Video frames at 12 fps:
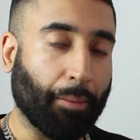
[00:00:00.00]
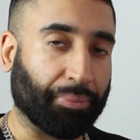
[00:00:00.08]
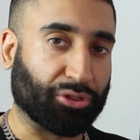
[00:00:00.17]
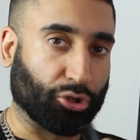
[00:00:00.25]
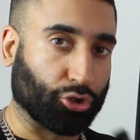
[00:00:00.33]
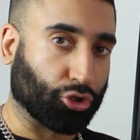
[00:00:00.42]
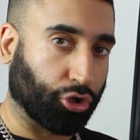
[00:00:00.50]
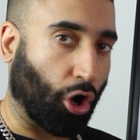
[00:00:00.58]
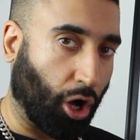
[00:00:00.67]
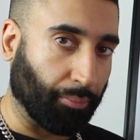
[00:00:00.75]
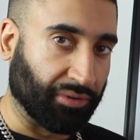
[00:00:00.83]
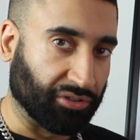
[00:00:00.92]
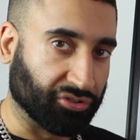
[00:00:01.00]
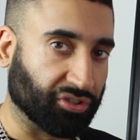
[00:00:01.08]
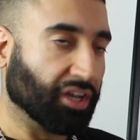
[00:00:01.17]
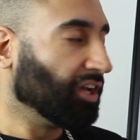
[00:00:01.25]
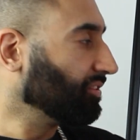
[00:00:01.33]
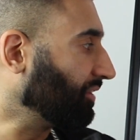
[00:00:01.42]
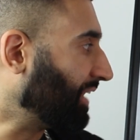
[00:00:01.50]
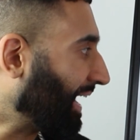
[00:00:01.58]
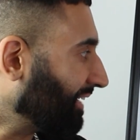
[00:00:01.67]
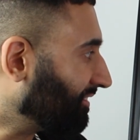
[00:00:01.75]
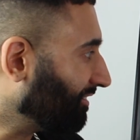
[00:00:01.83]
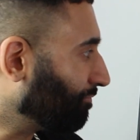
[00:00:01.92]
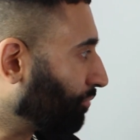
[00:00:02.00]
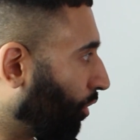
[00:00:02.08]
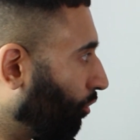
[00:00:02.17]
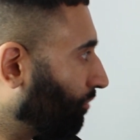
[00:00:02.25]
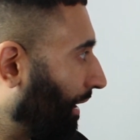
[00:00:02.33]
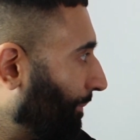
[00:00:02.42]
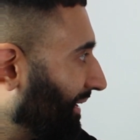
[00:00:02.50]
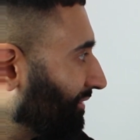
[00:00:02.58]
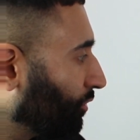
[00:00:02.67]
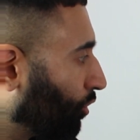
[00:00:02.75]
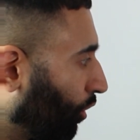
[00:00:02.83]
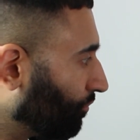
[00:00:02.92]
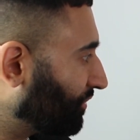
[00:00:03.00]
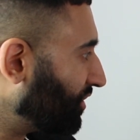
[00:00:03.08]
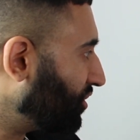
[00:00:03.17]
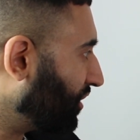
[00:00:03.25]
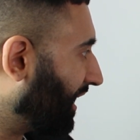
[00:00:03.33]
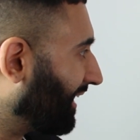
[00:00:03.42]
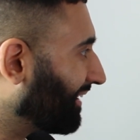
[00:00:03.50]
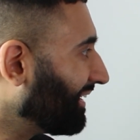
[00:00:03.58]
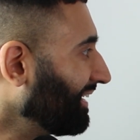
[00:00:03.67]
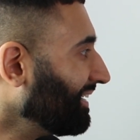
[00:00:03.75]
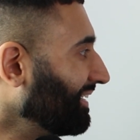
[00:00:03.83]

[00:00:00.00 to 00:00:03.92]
But the traumas, the negative programming, the conditioning